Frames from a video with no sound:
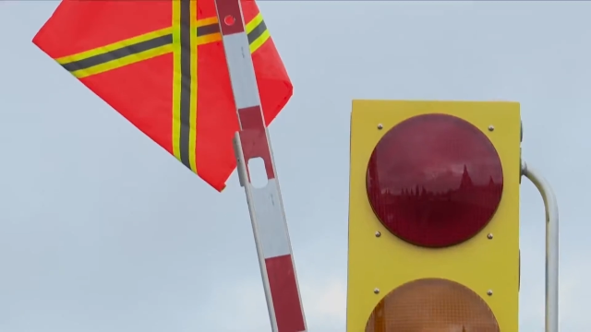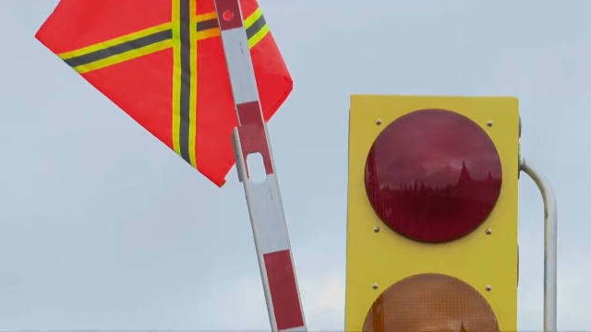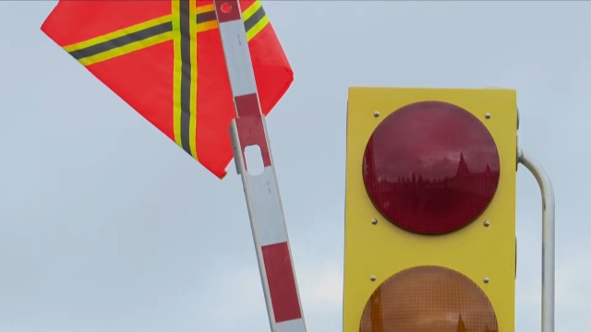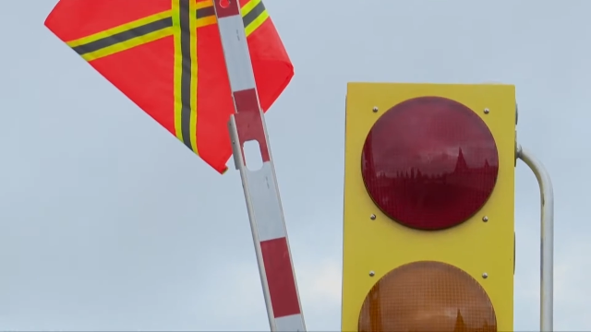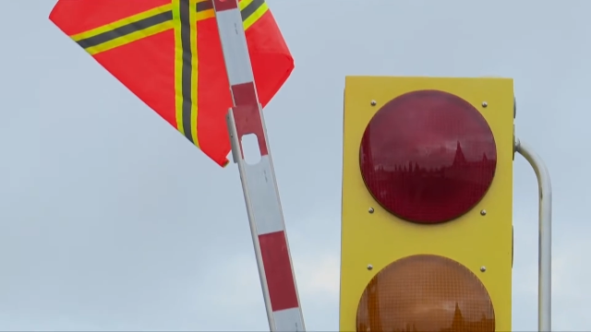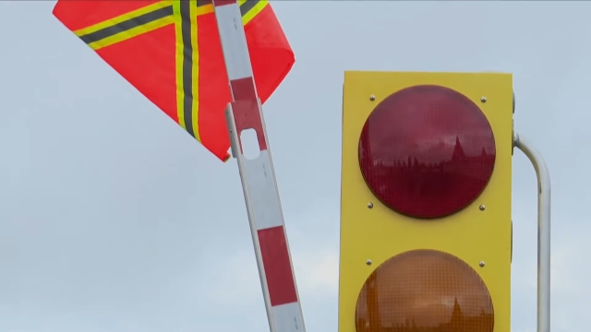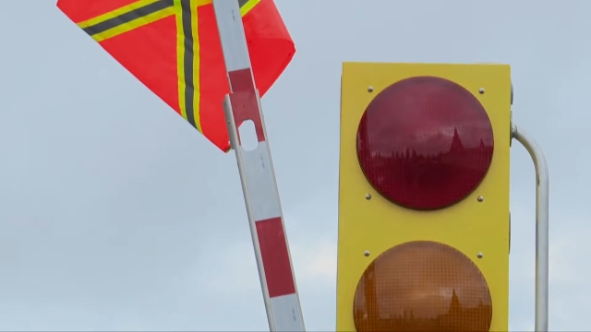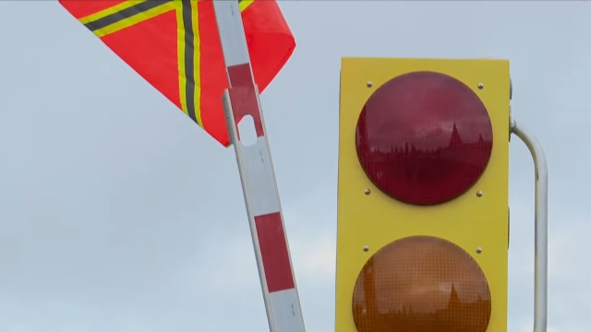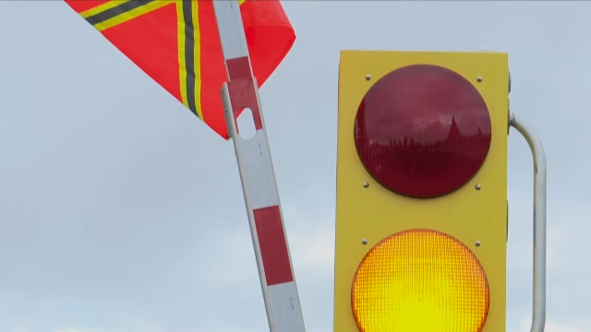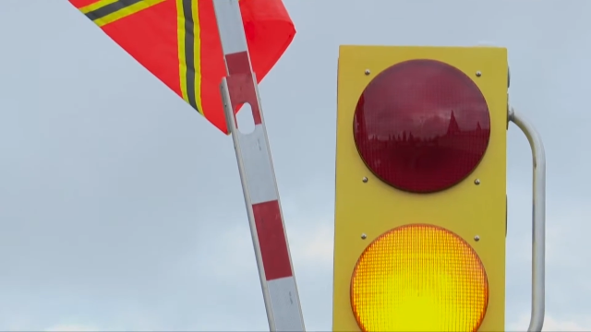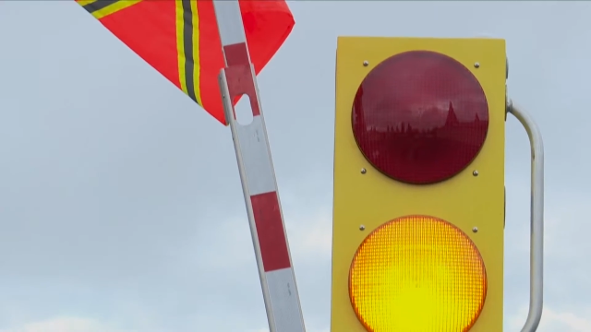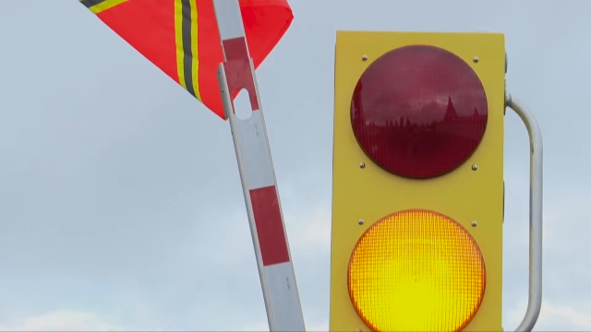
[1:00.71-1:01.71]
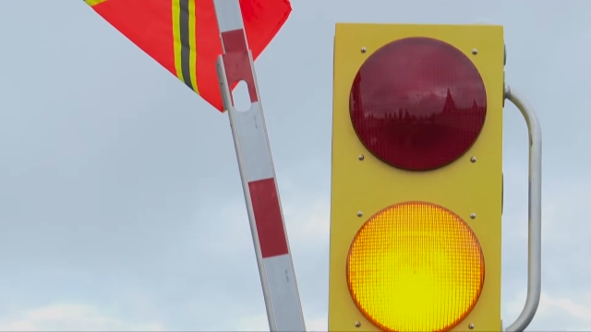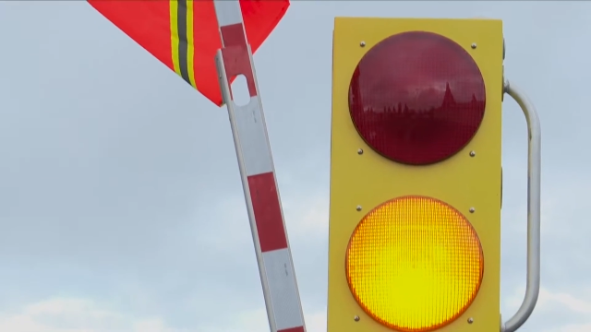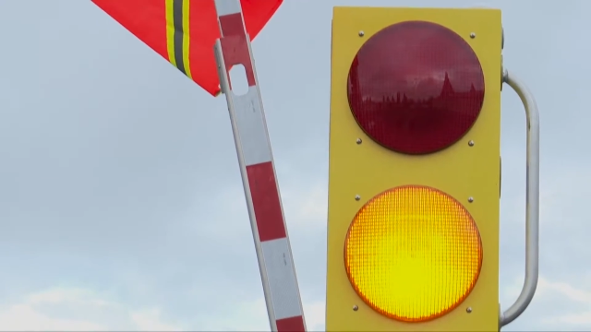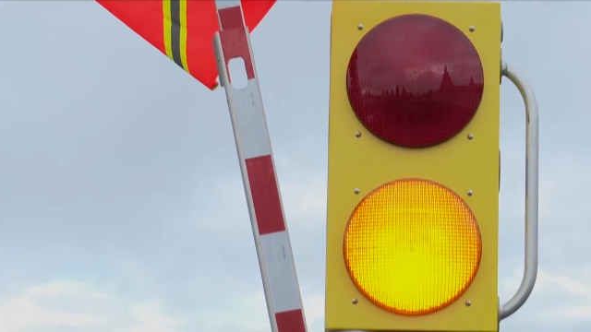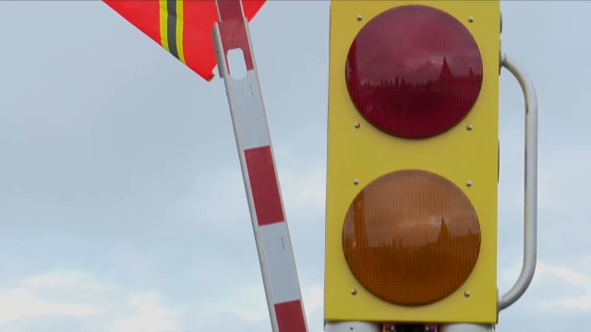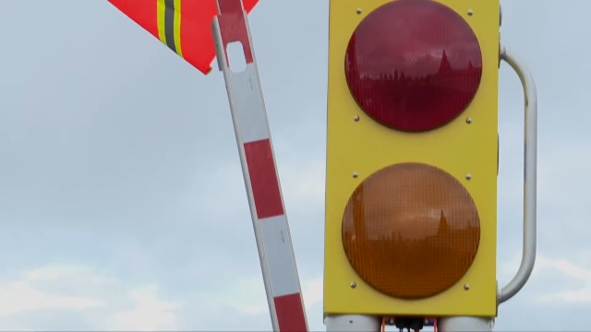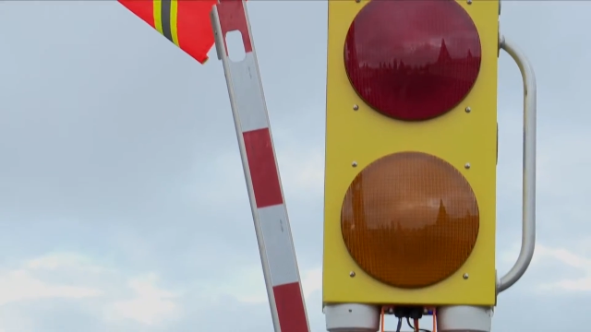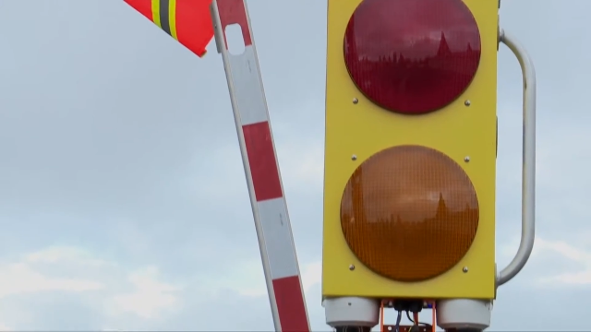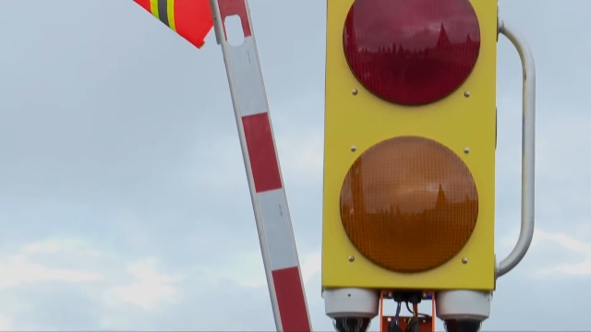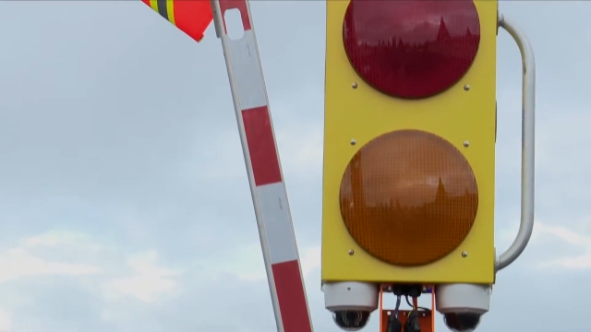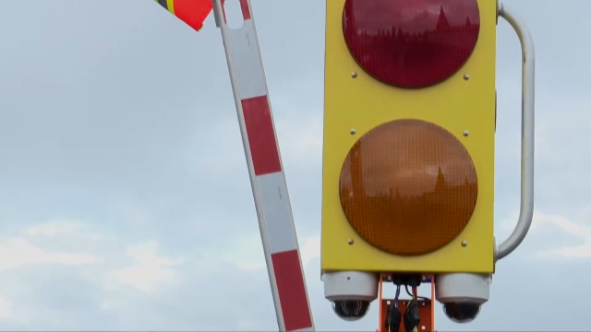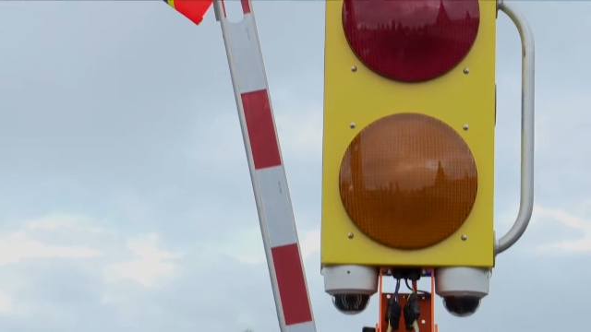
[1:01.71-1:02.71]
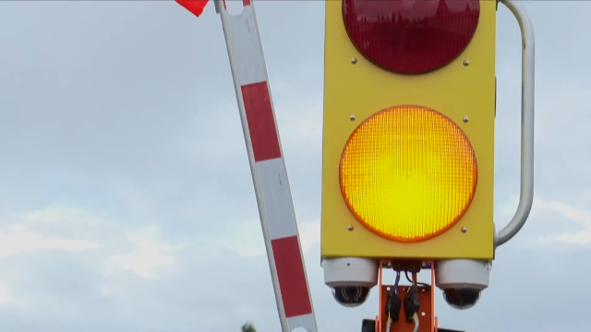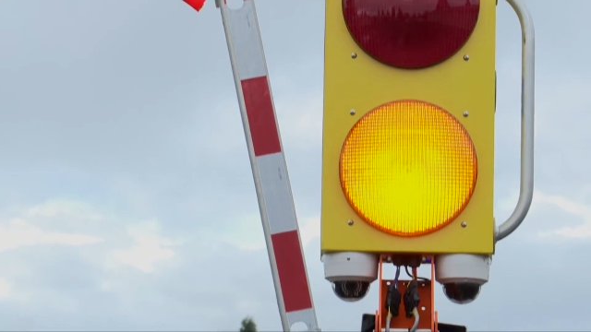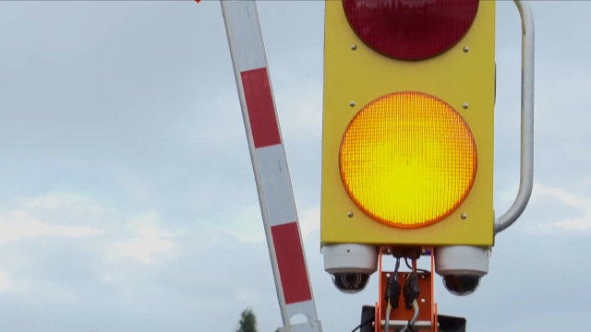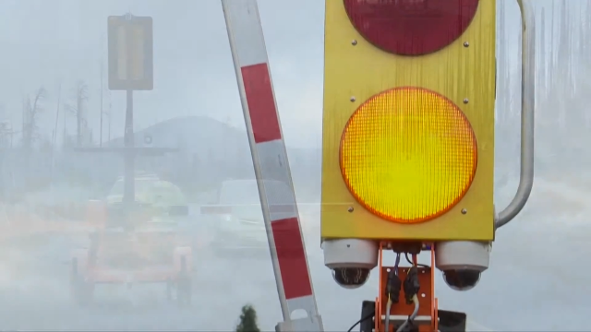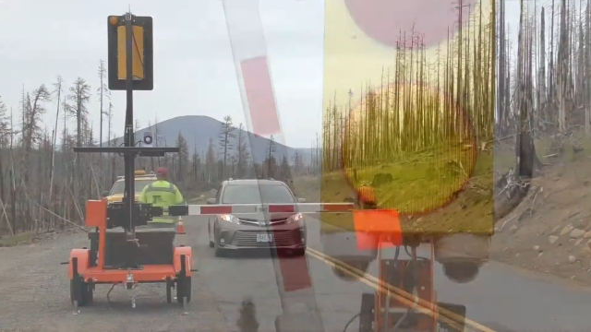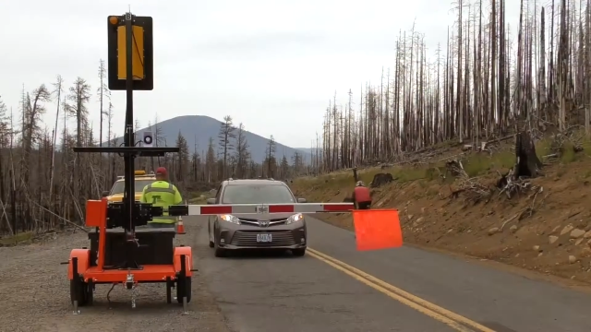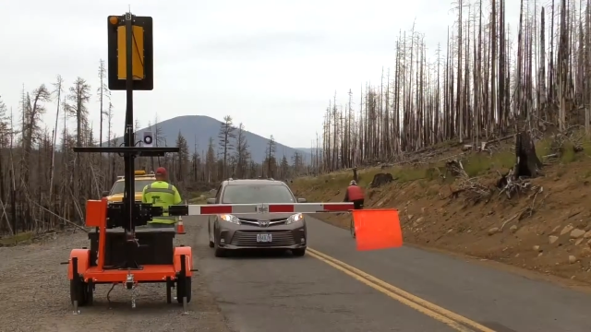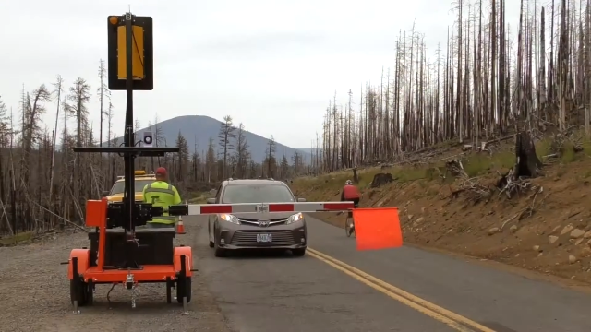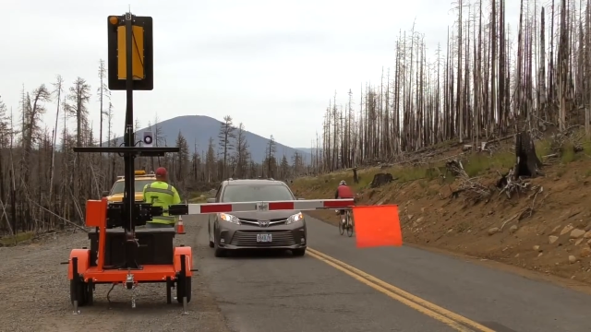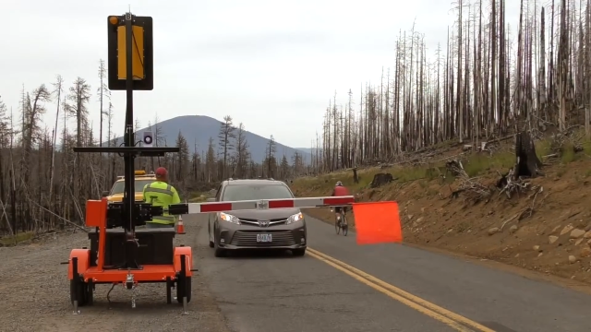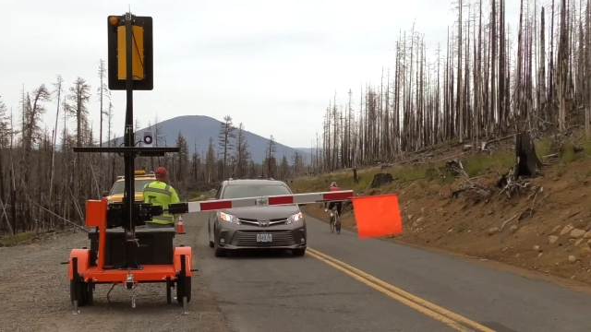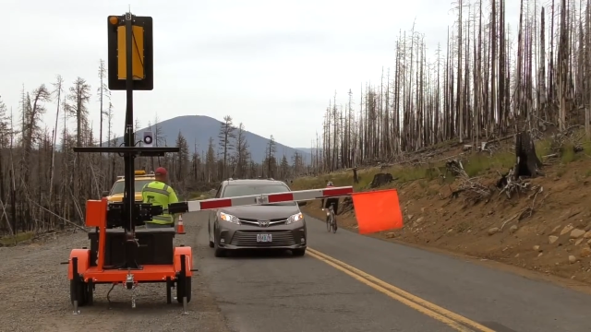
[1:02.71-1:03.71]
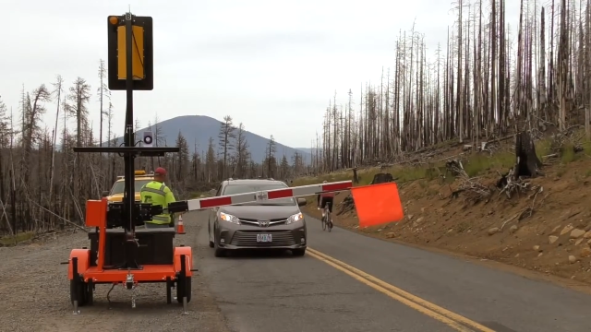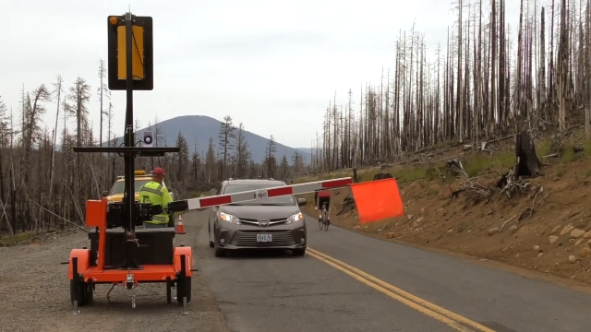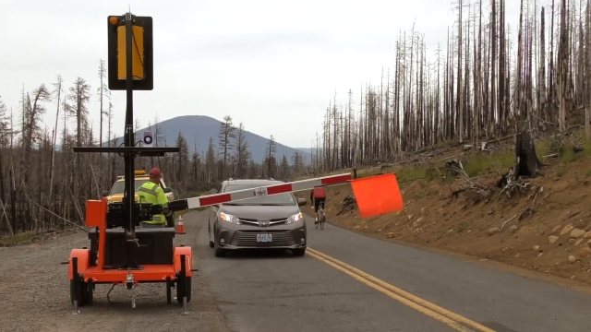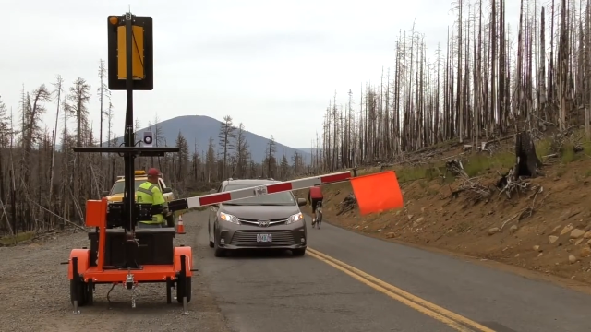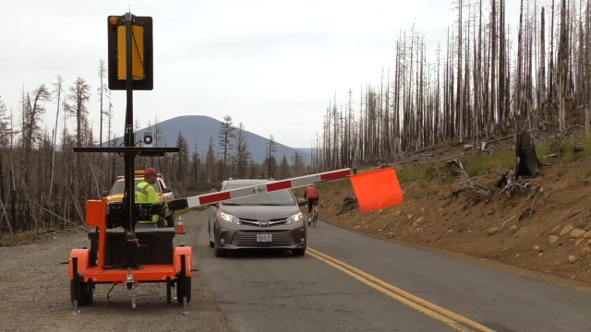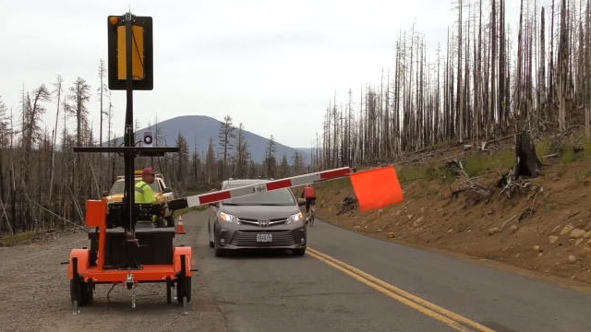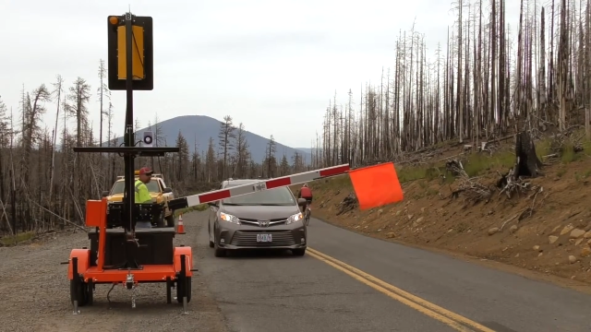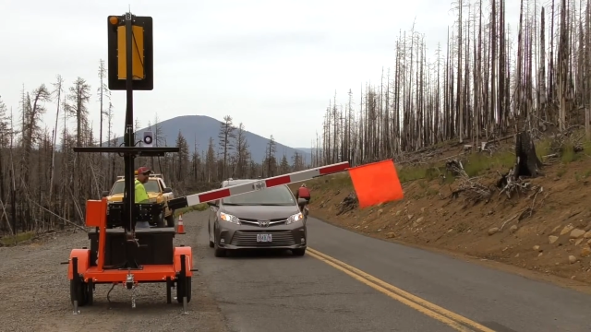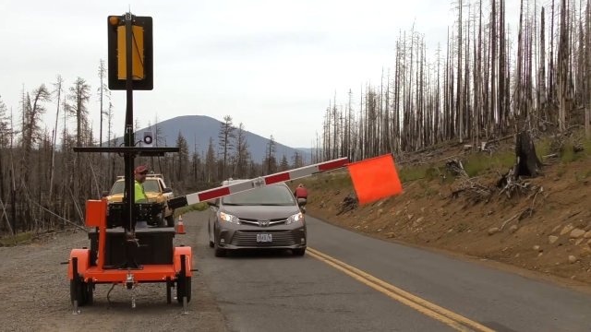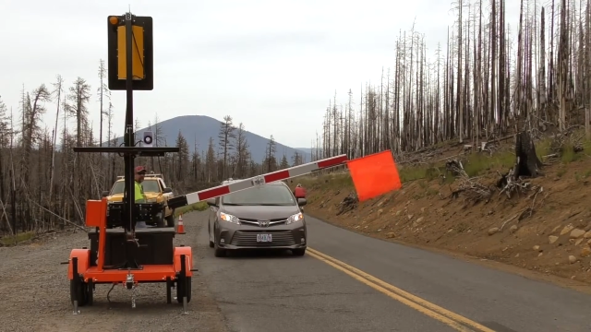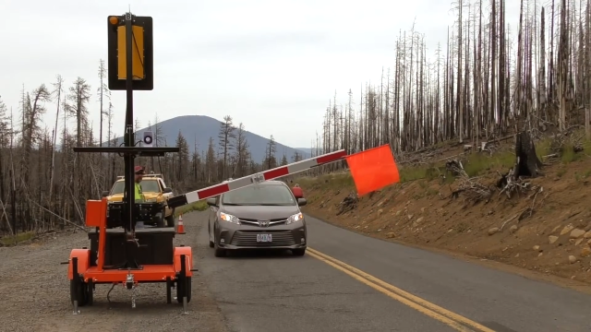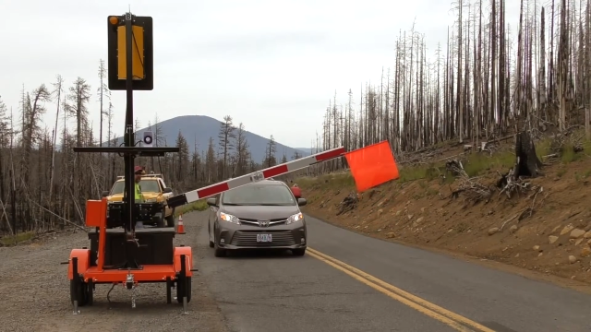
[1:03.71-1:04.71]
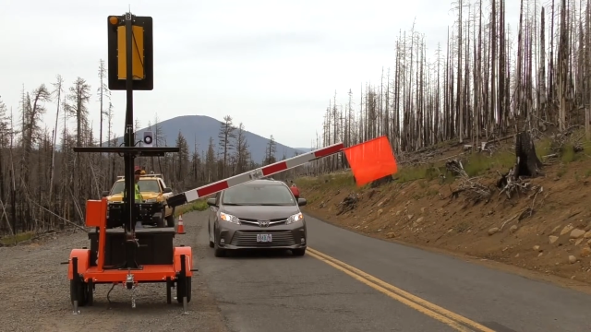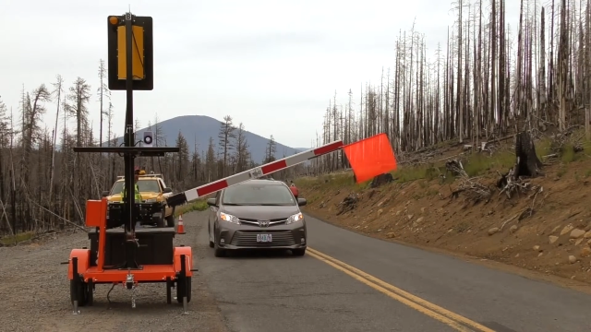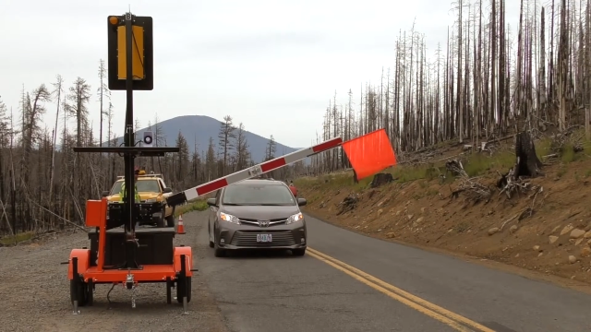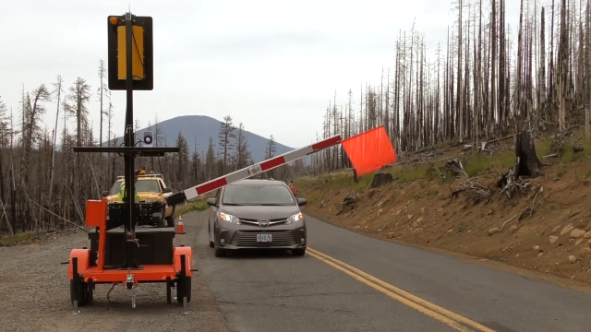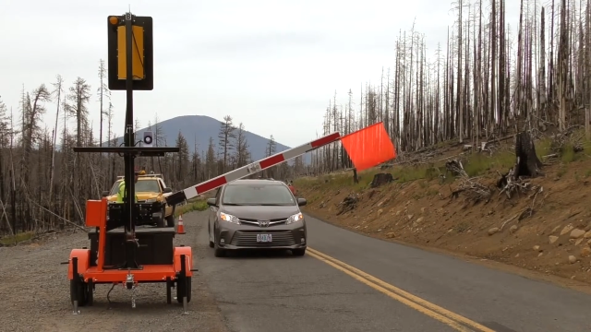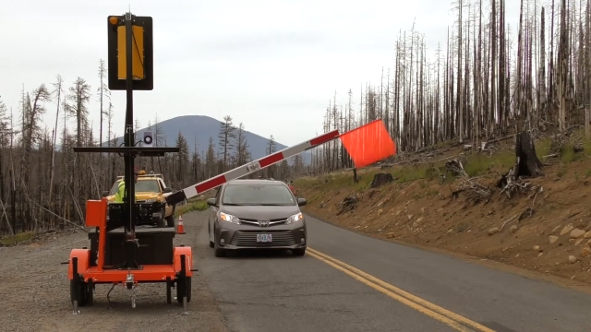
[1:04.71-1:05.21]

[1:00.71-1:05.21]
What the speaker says: (no speaker visible)